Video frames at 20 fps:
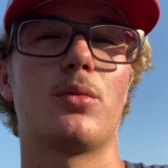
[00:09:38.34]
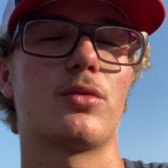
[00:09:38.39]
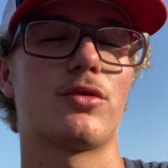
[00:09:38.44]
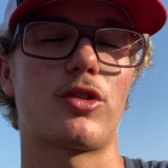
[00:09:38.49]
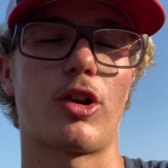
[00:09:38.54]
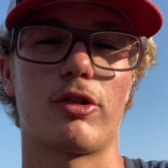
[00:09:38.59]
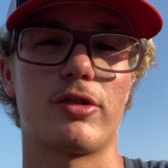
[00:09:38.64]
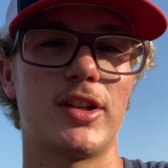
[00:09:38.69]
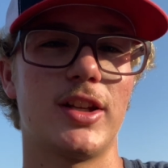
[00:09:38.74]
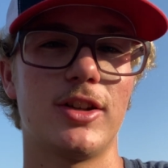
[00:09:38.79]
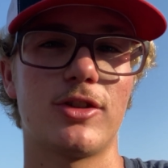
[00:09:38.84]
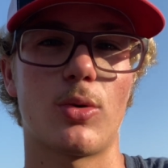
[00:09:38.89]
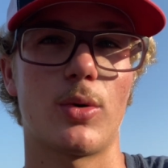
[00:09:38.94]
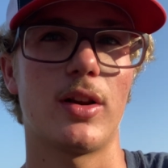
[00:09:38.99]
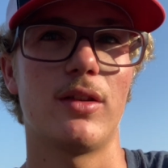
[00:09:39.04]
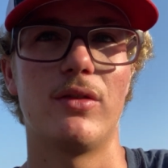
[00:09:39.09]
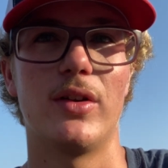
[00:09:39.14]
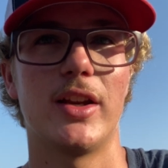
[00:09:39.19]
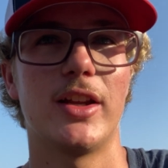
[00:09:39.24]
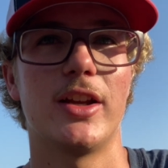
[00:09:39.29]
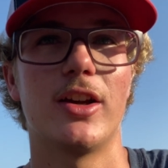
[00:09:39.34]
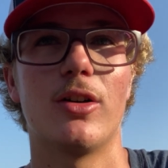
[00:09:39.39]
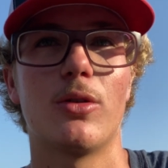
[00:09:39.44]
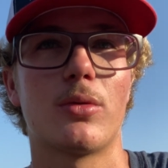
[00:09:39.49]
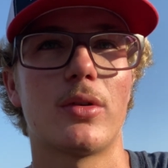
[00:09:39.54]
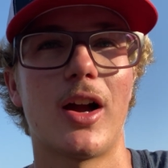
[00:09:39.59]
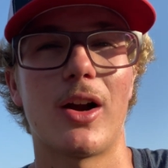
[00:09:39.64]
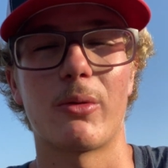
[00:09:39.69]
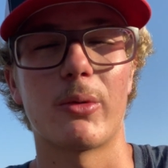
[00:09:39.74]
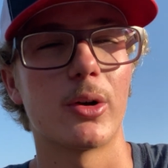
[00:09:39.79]
1320 video. We're
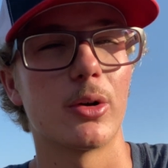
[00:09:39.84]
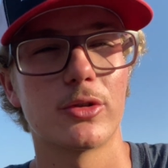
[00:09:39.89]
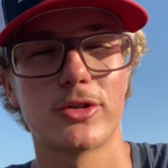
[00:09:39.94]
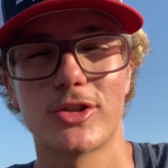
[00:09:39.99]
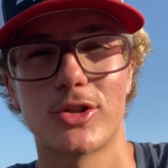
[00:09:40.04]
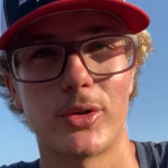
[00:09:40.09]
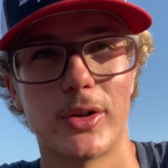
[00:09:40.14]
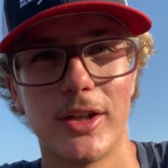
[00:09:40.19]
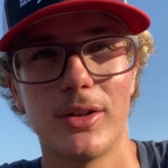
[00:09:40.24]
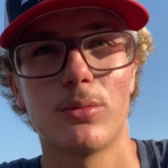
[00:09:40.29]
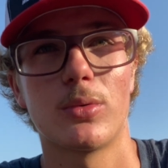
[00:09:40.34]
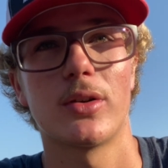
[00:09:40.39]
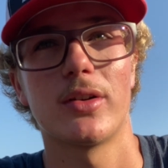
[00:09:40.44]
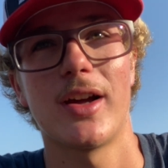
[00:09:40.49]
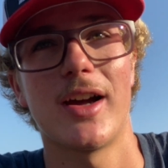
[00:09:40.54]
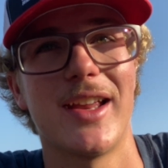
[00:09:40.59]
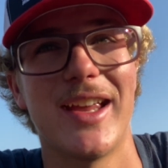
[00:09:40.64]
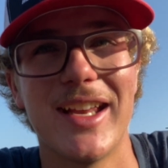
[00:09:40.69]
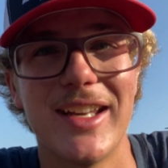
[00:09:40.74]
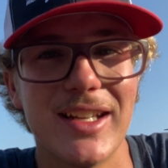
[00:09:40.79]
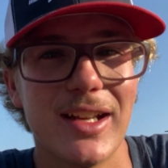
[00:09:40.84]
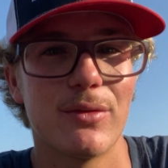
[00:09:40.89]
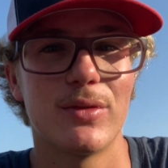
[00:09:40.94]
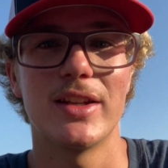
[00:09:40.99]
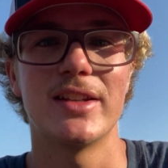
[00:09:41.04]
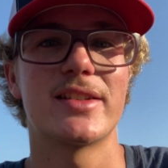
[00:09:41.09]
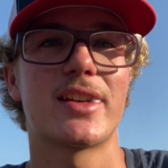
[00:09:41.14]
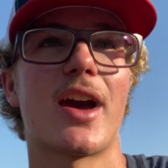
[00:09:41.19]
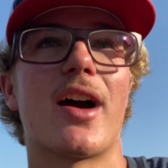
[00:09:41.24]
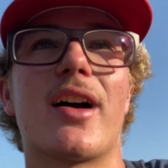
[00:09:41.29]
not Real Street. We're not any of
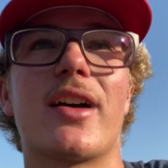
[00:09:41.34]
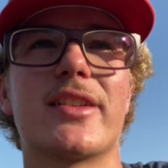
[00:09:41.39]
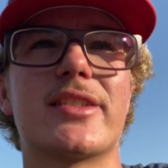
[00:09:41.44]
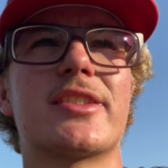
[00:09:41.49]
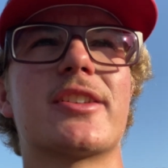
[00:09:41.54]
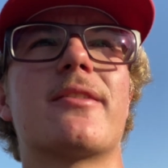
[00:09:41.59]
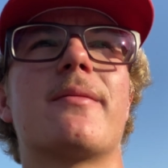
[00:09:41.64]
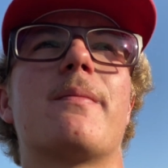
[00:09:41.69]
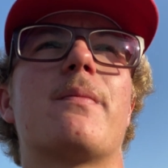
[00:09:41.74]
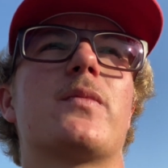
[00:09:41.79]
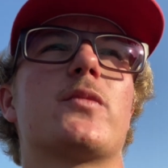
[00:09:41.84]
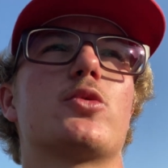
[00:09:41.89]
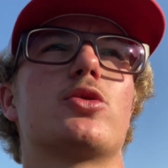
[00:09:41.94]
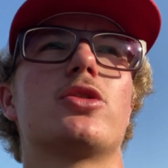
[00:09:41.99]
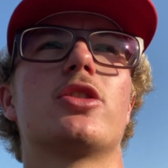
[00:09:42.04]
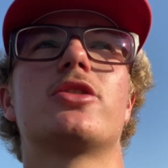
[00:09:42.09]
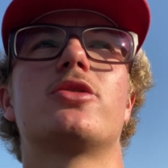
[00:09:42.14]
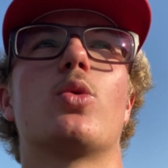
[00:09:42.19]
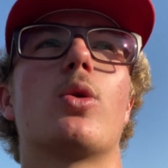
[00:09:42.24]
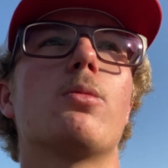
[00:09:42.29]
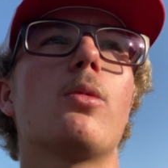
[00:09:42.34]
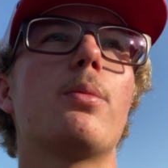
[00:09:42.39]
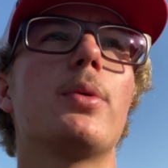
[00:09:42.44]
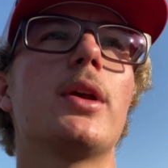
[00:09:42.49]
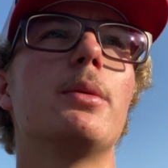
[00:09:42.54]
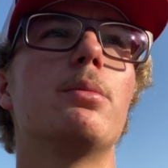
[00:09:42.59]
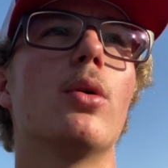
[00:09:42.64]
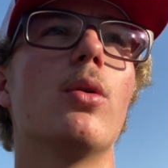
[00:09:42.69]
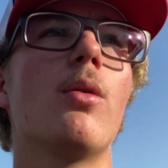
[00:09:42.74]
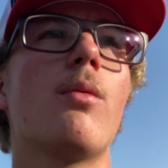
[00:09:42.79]
these guys. We're just normal
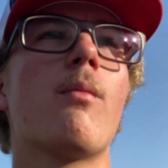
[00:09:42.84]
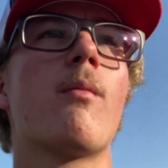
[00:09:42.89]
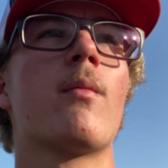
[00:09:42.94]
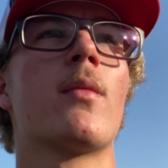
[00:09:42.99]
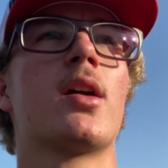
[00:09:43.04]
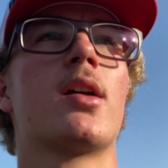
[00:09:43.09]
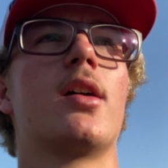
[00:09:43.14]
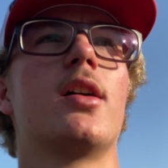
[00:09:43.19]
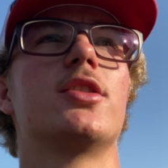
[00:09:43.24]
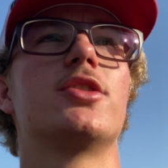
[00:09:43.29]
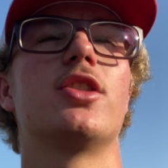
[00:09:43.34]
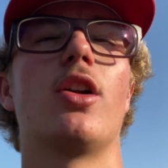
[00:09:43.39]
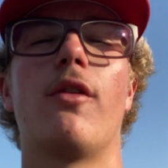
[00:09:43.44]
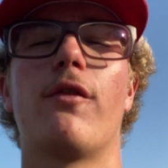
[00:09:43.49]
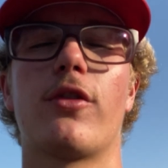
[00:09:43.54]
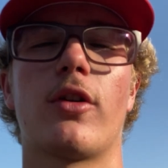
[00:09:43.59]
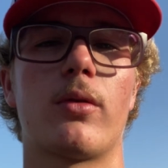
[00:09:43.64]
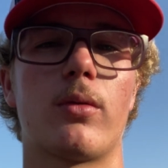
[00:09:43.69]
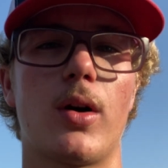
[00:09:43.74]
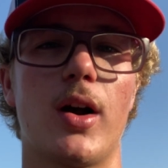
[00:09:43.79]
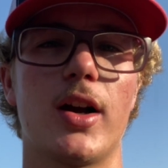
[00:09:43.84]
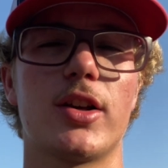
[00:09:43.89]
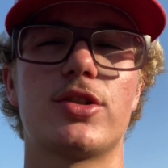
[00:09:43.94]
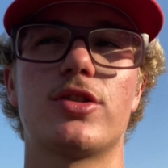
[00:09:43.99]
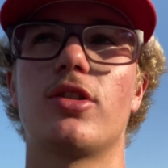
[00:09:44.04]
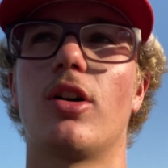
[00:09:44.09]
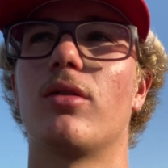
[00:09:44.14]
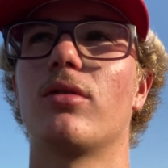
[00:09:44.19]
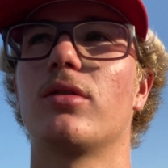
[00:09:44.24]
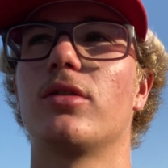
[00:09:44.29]
people. So don't feel rushed.
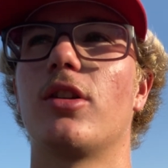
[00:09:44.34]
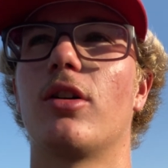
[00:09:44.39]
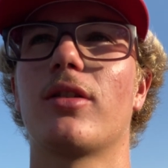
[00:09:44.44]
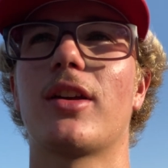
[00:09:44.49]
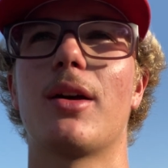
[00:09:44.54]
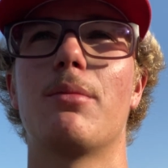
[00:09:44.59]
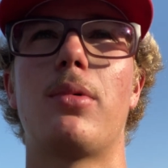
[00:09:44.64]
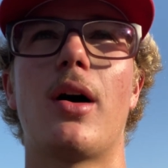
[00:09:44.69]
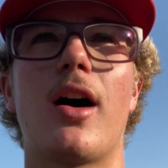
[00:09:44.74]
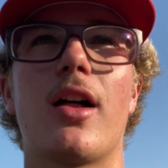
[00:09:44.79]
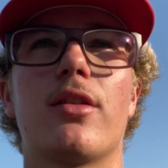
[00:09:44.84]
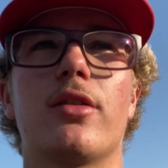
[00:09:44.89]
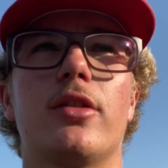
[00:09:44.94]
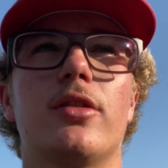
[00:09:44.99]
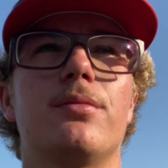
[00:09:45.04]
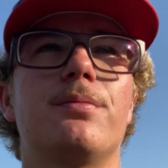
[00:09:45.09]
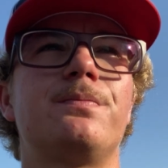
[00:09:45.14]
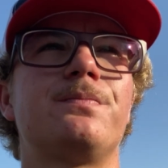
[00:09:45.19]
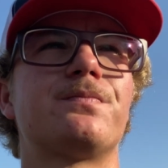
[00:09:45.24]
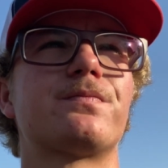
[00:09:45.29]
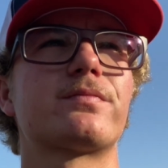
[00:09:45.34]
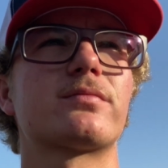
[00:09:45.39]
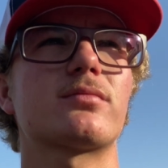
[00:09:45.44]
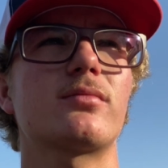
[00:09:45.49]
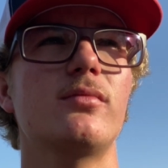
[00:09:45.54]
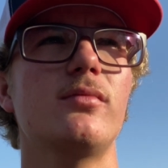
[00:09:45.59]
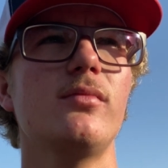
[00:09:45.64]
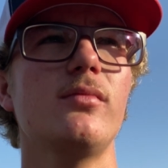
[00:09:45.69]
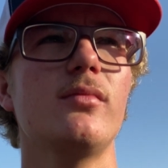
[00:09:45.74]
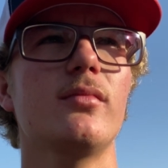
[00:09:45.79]
Don't get bothered.
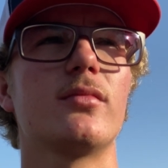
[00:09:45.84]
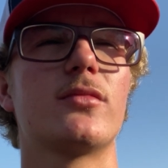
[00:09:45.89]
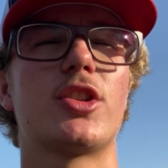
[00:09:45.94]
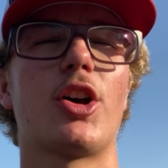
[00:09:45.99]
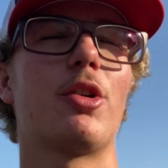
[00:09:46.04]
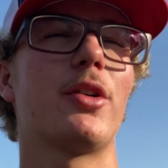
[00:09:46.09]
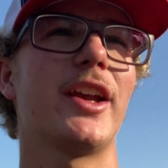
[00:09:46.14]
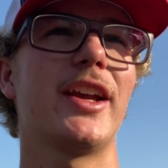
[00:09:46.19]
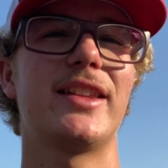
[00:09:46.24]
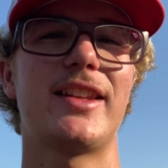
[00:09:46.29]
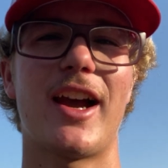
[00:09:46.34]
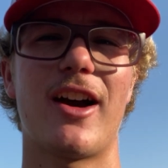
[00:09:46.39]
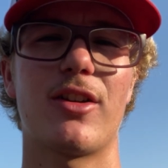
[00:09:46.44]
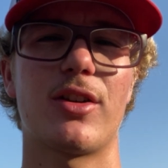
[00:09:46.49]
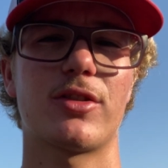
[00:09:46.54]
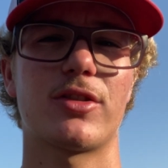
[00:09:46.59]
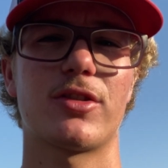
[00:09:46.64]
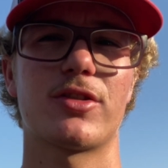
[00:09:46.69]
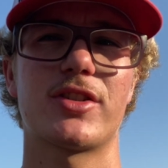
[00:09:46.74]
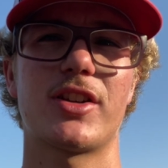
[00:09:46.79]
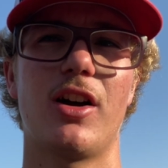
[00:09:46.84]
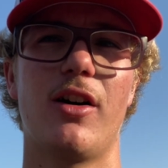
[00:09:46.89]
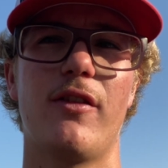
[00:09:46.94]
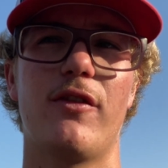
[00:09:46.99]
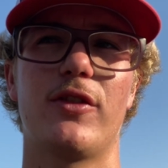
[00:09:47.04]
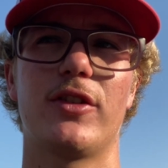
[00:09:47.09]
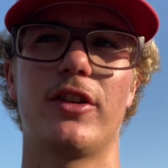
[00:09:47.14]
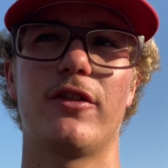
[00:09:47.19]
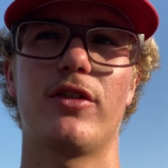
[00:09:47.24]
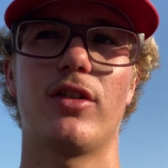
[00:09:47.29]
Don't get down on yourself
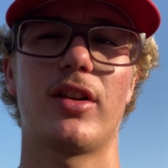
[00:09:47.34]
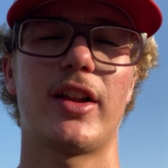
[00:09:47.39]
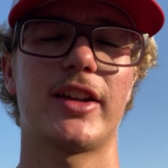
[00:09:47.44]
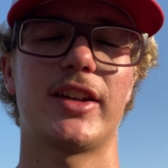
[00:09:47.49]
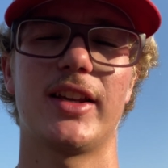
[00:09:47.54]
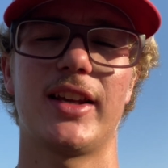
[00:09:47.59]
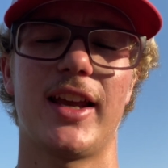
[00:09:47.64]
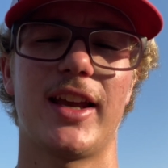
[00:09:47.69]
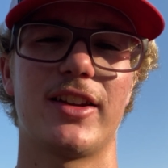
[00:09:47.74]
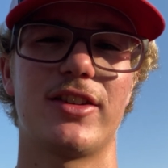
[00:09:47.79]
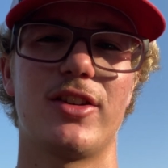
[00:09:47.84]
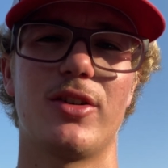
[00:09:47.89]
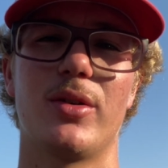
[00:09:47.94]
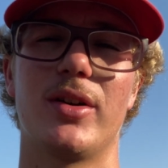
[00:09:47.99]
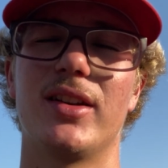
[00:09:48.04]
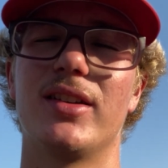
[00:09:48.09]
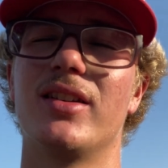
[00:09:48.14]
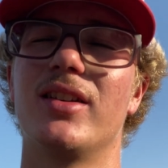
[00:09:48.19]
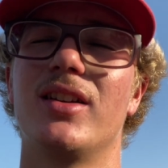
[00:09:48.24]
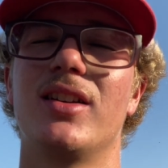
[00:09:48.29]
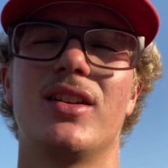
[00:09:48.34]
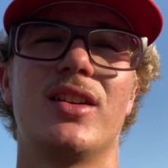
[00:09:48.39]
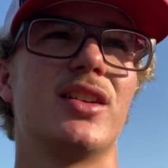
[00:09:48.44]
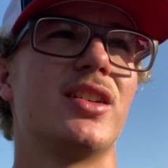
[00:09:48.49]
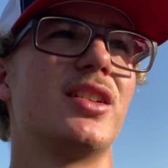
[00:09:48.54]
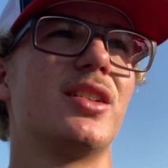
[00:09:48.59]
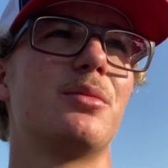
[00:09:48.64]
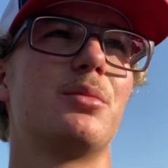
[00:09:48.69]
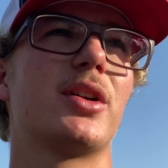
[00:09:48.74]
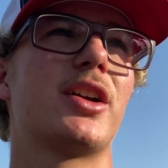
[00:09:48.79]
when you feel like you can't do it,
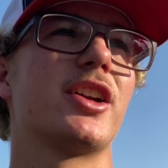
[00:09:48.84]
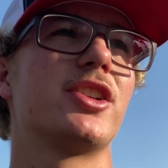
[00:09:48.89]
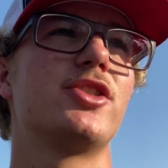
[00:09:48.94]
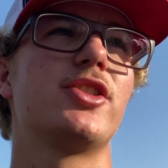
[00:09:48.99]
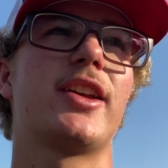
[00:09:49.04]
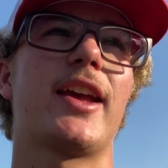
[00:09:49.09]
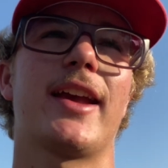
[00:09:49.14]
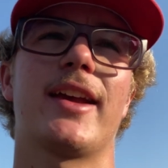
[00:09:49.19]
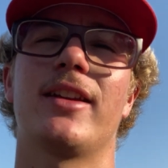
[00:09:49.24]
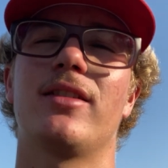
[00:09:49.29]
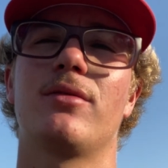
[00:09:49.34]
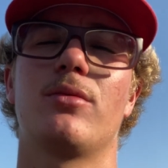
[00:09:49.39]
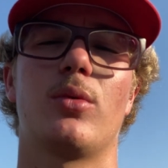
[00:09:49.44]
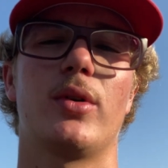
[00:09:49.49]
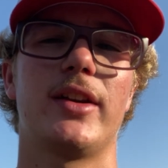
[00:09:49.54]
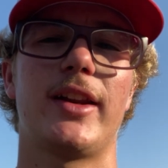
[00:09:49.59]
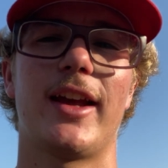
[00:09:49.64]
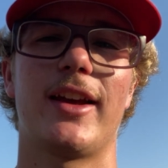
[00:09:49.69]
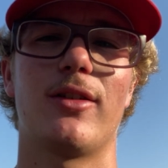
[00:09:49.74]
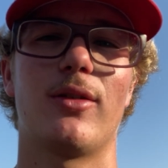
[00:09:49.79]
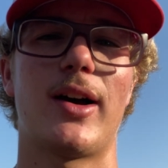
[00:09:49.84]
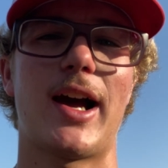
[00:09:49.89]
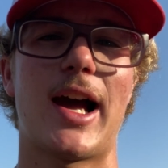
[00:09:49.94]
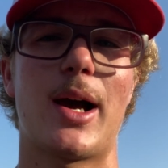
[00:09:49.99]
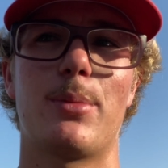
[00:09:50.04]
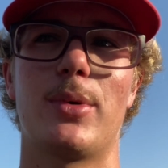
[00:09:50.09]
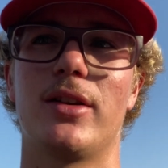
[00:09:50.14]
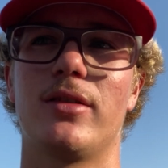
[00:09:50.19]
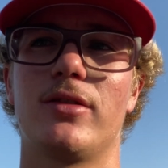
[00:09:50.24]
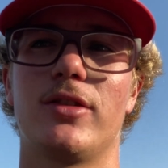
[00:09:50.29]
because you can. One day it'll
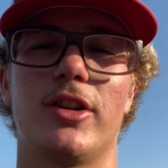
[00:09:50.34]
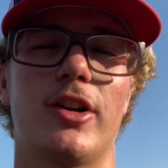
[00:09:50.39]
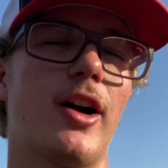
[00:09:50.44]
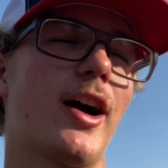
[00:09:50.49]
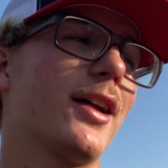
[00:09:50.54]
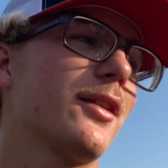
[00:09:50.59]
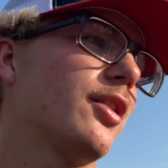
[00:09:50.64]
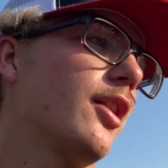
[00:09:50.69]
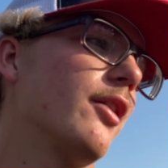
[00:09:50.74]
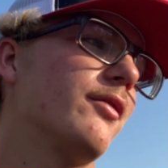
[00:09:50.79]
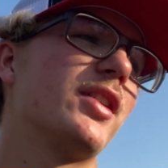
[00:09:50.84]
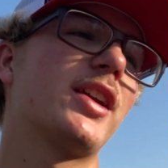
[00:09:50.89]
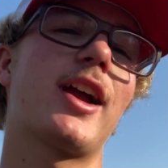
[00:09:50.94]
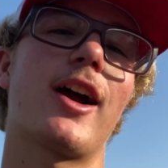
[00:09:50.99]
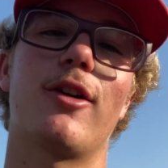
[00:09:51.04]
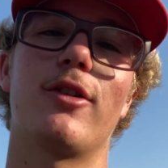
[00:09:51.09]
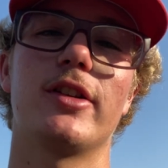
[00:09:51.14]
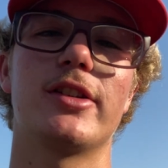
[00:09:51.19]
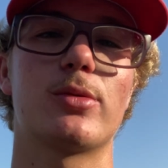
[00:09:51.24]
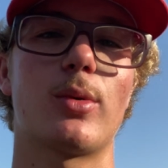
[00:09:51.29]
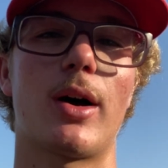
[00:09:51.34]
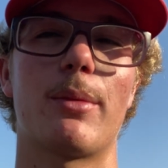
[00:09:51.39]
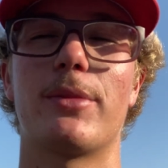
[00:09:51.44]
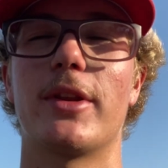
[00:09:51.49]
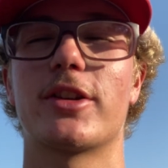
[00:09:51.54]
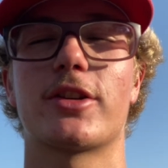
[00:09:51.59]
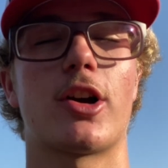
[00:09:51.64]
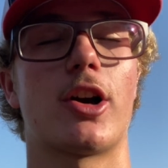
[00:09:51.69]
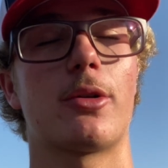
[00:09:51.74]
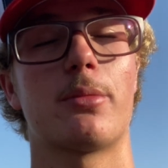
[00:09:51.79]
happen. You know, I'd love to Coyote swap
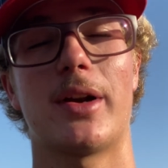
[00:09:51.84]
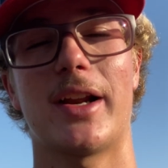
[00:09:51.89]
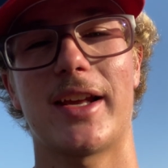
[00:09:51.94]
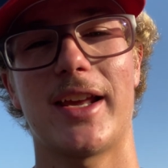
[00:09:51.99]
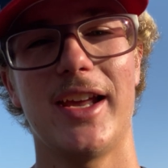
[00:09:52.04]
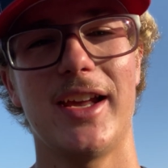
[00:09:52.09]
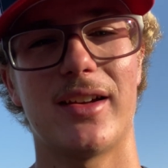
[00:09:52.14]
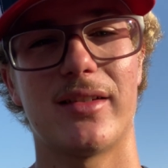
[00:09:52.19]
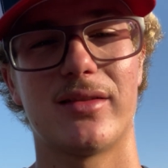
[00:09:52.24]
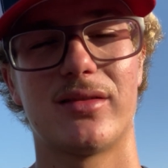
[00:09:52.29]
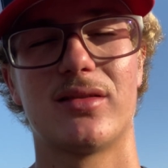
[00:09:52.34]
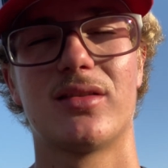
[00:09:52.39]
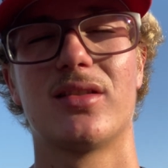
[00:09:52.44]
this car, but I can't.